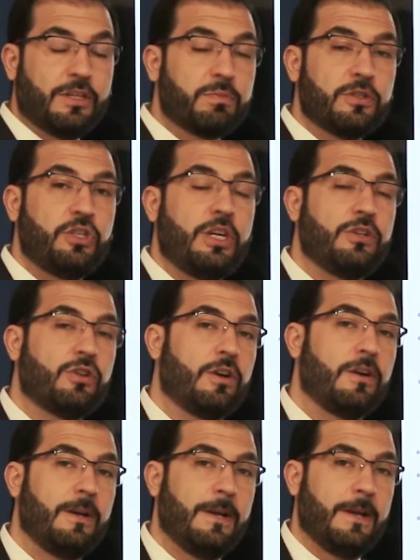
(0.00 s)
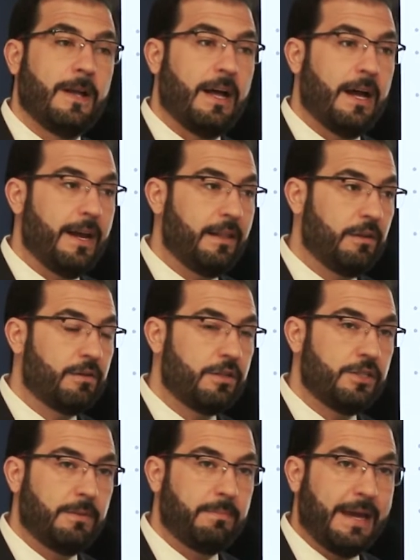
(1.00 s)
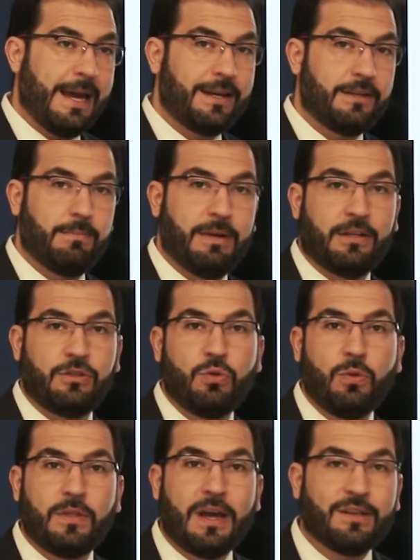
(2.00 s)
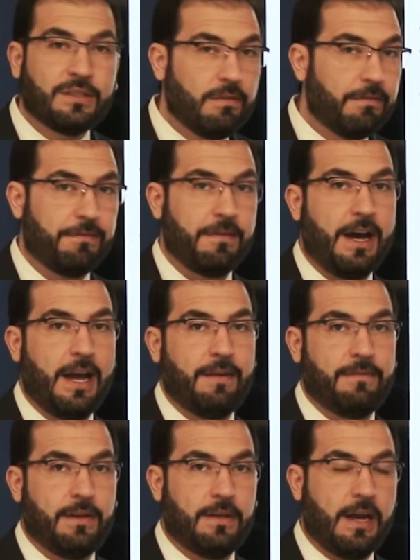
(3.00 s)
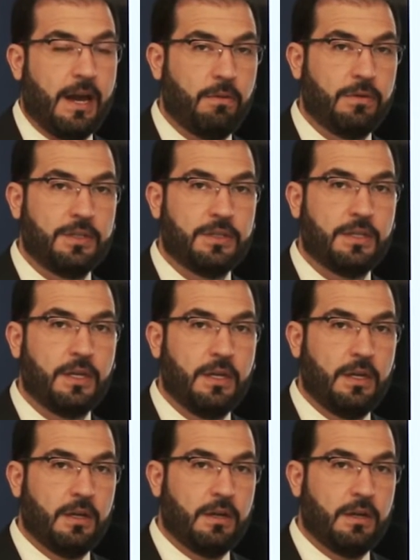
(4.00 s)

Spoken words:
This procedure I learned back in about 2005, and I was